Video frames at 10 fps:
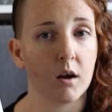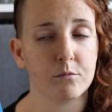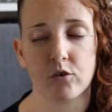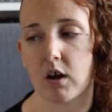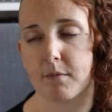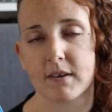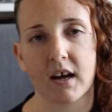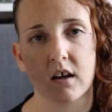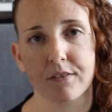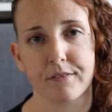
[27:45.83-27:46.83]
So I'm
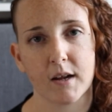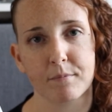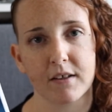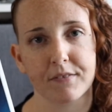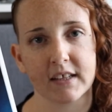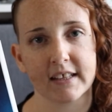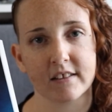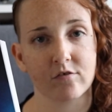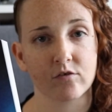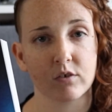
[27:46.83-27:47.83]
not thinking
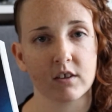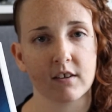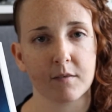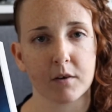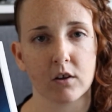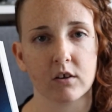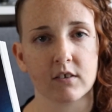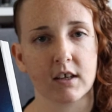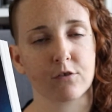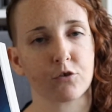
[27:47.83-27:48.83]
this is going to take very long
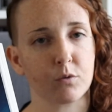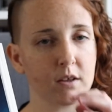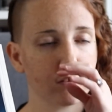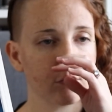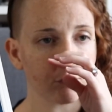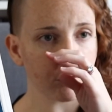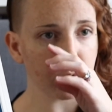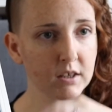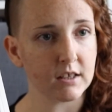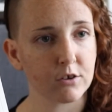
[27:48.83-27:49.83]
to get
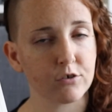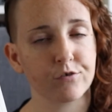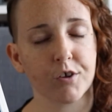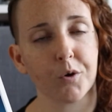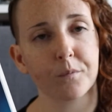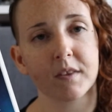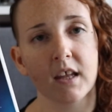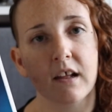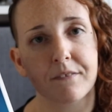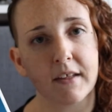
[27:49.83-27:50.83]
through either. So
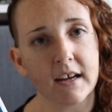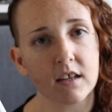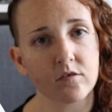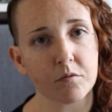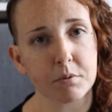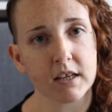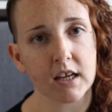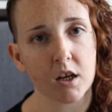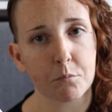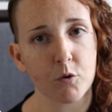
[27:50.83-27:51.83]
that is the
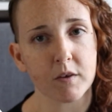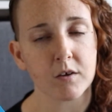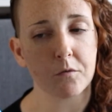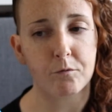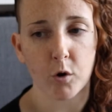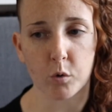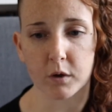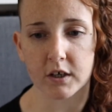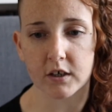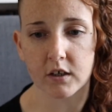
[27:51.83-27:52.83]
plan moving
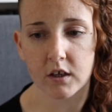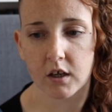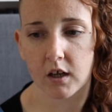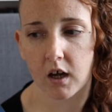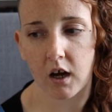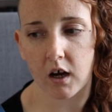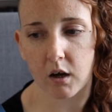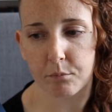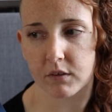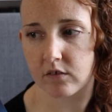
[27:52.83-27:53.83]
forward.
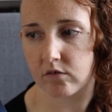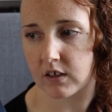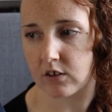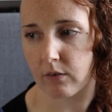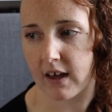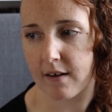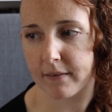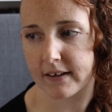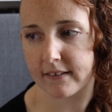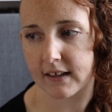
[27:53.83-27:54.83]
Let's see, do I have
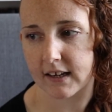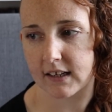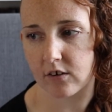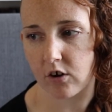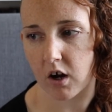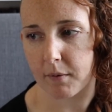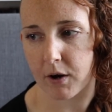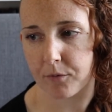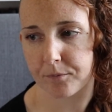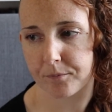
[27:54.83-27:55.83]
anything I need to talk about?